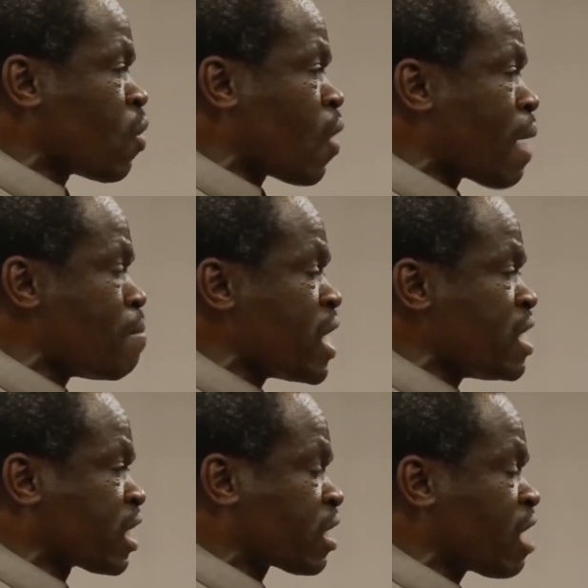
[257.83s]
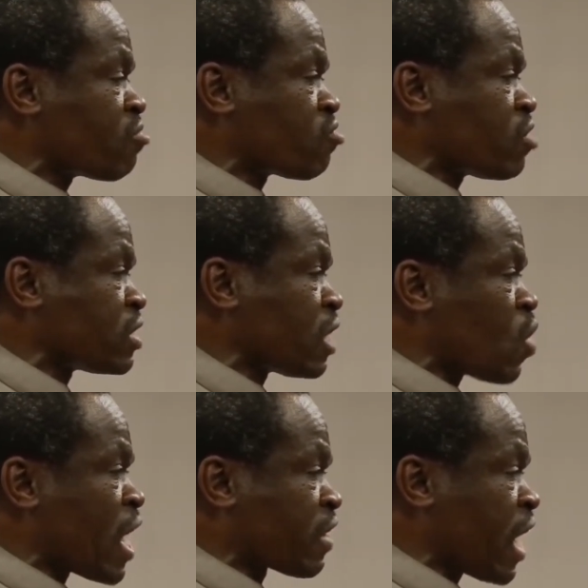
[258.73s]
there were many countries that
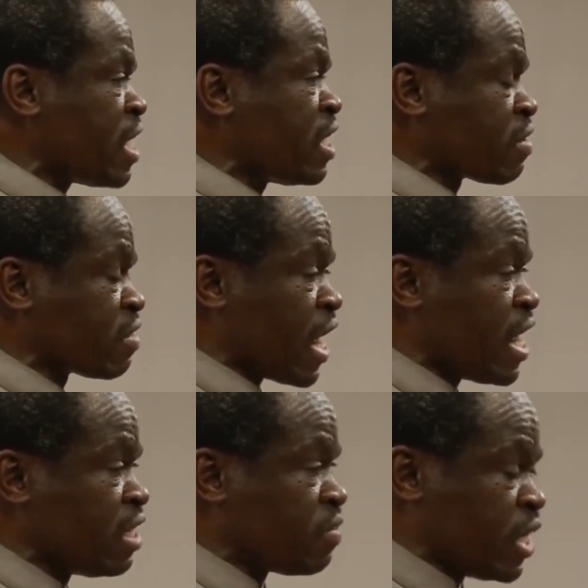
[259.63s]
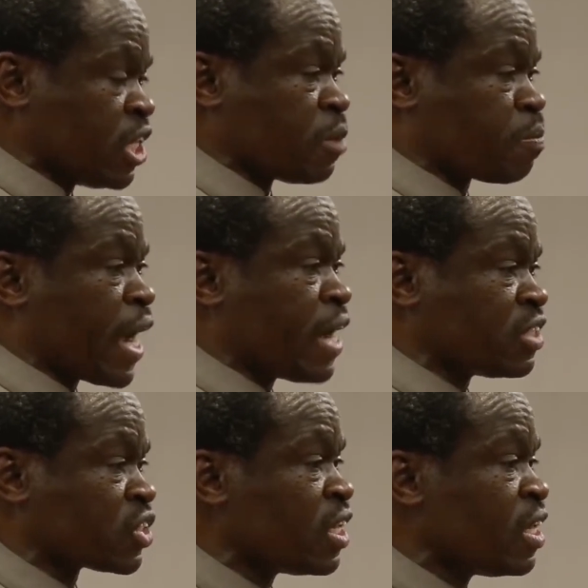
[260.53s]
were gaining their
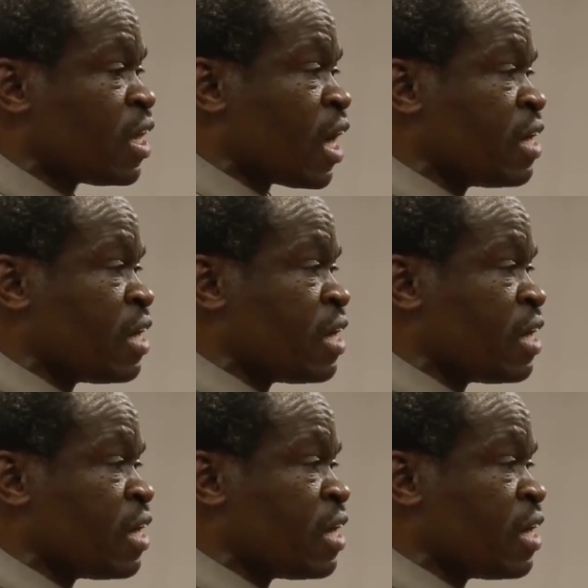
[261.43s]
independence.